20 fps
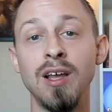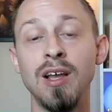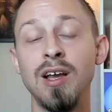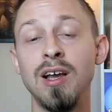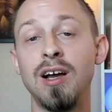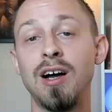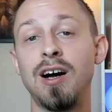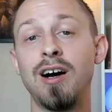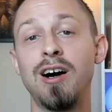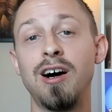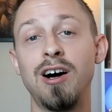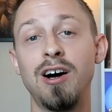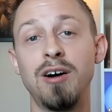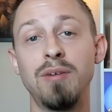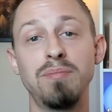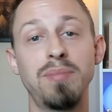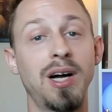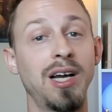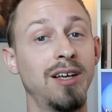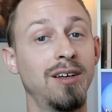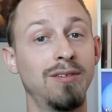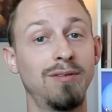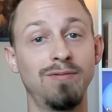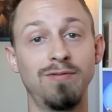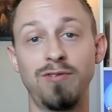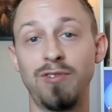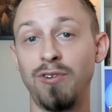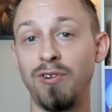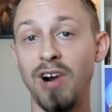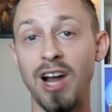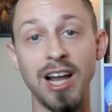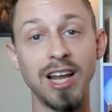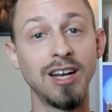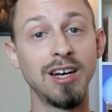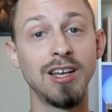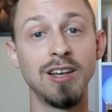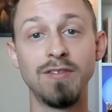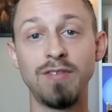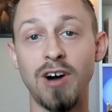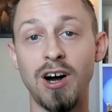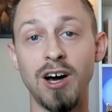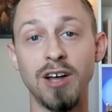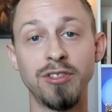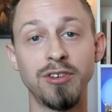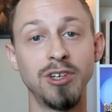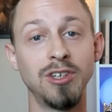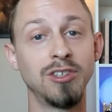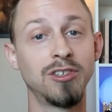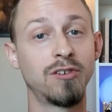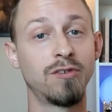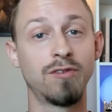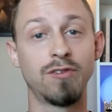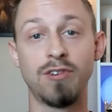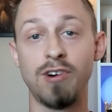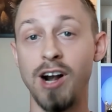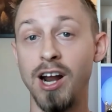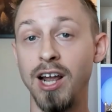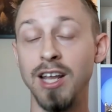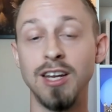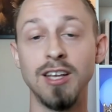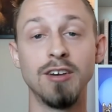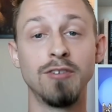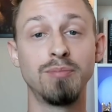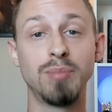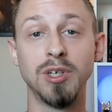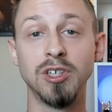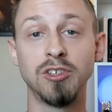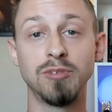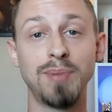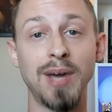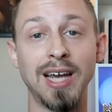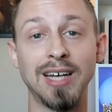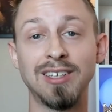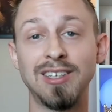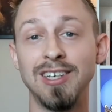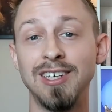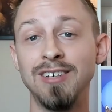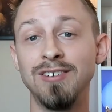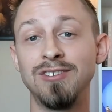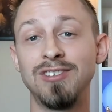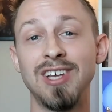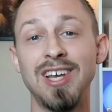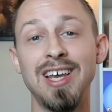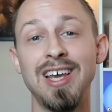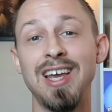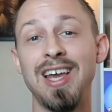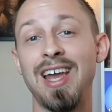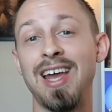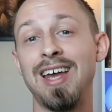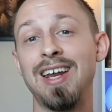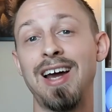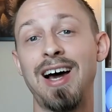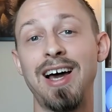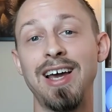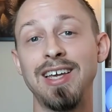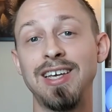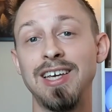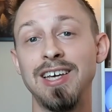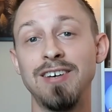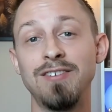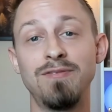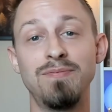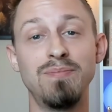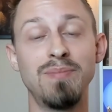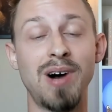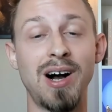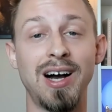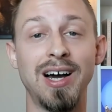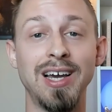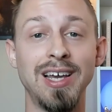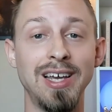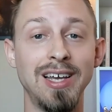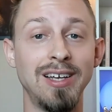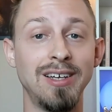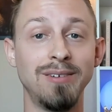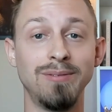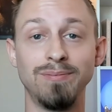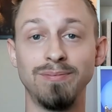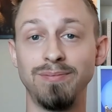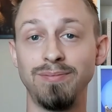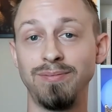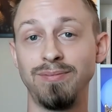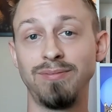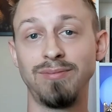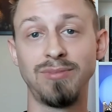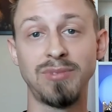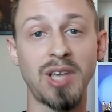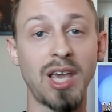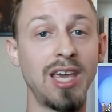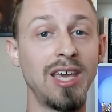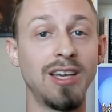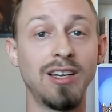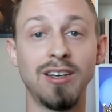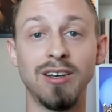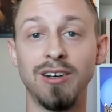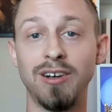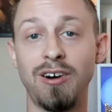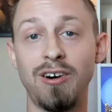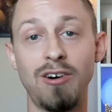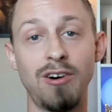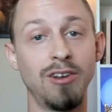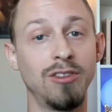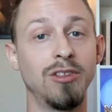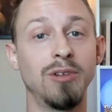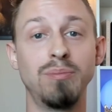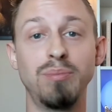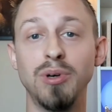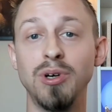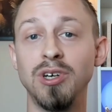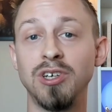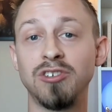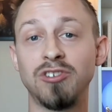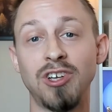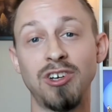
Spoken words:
by a variety of authors, a variety of perspectives, and I give my take on the books.